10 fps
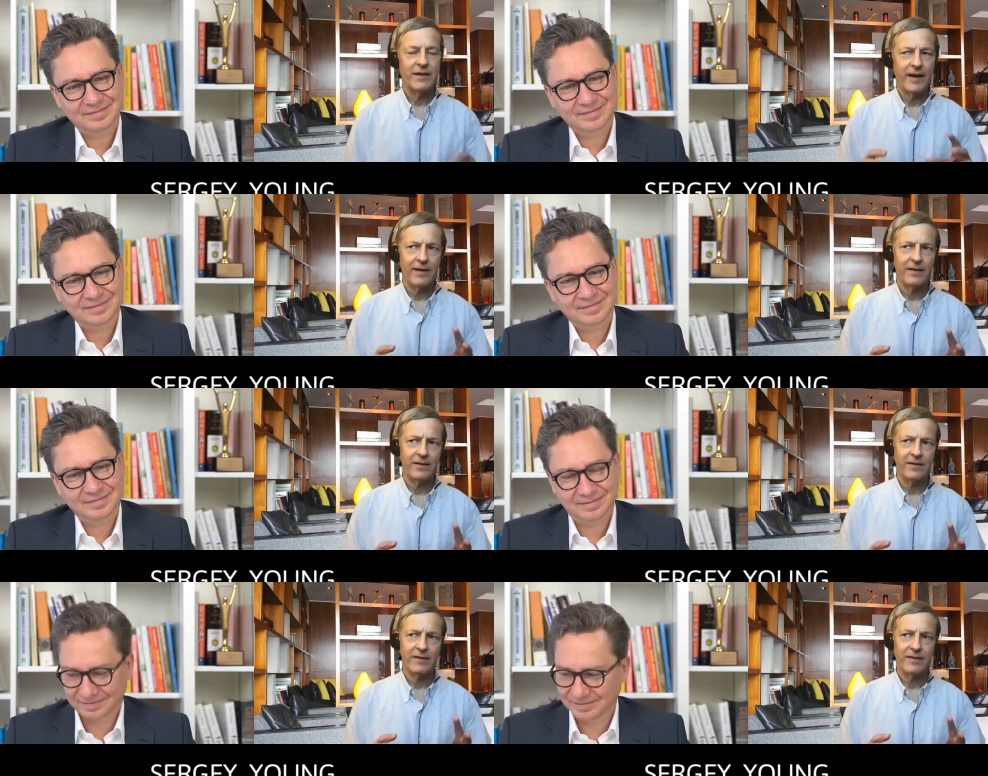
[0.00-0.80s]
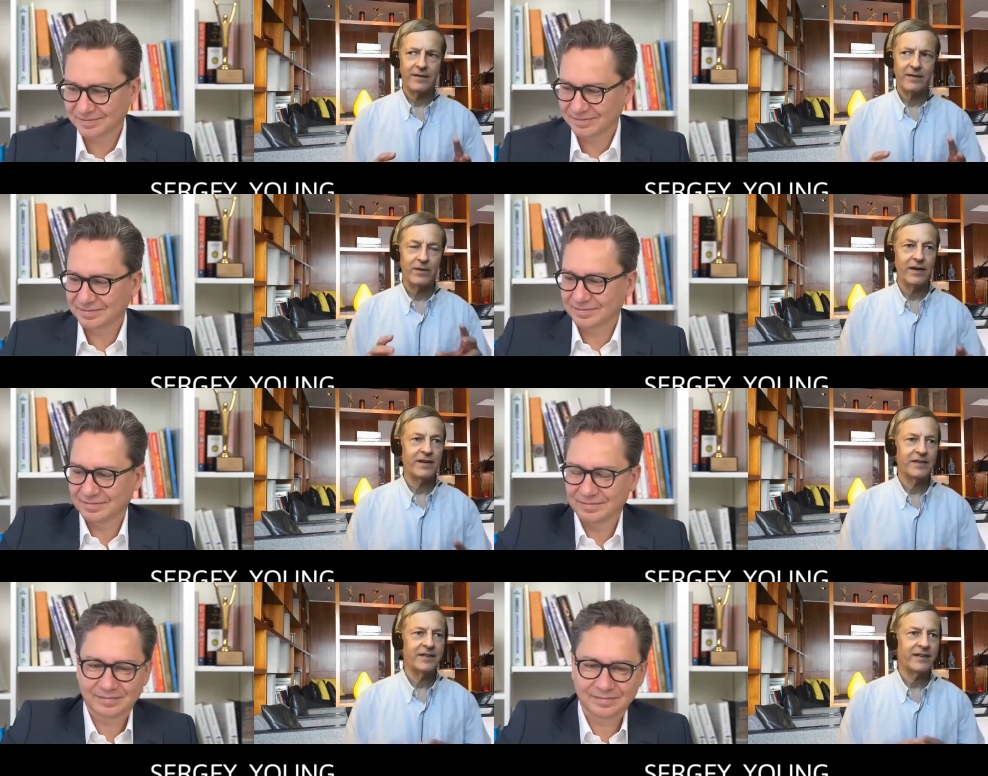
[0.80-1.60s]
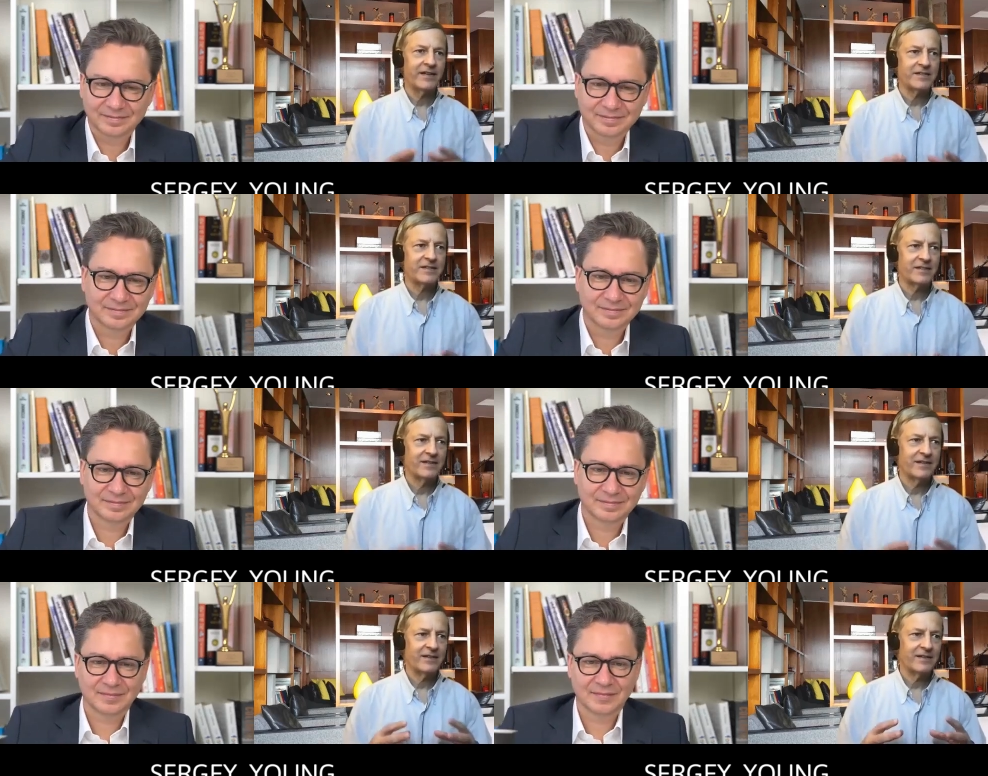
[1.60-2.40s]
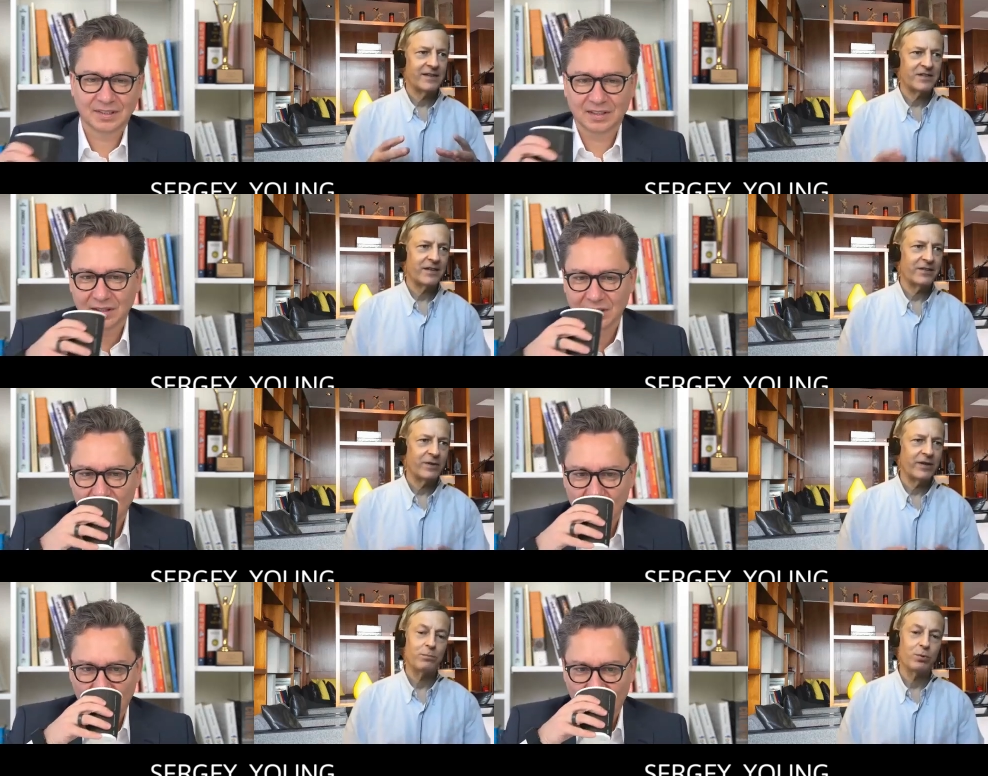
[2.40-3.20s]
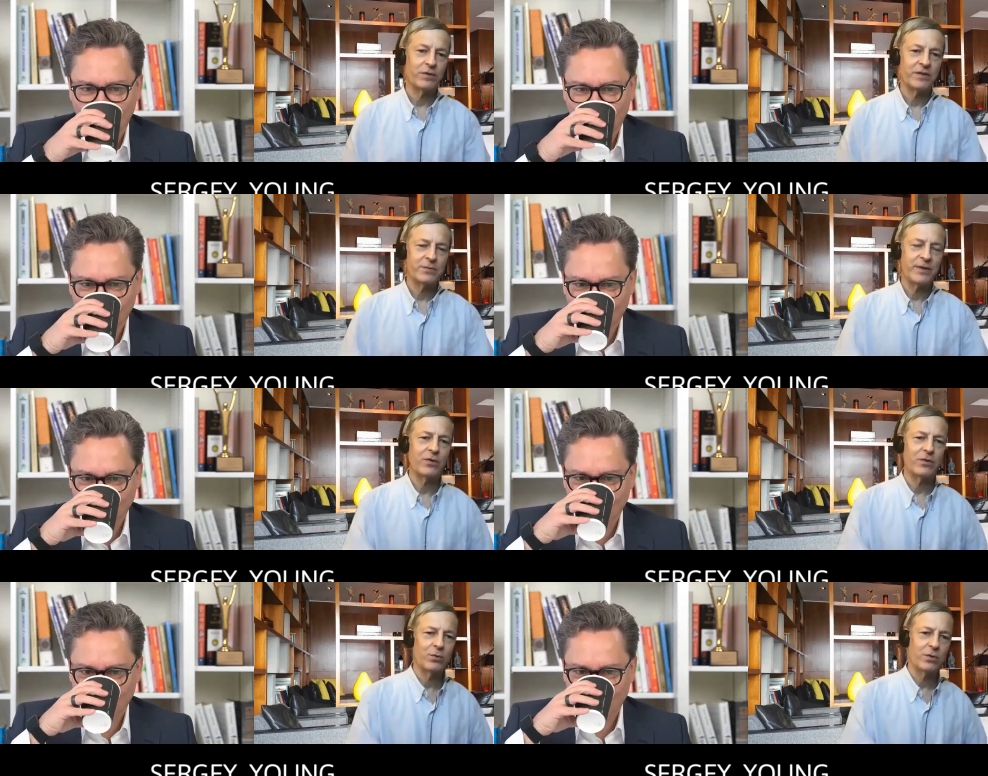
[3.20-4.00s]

Speaker 1: And, you know, and I think that's like really important, because we got all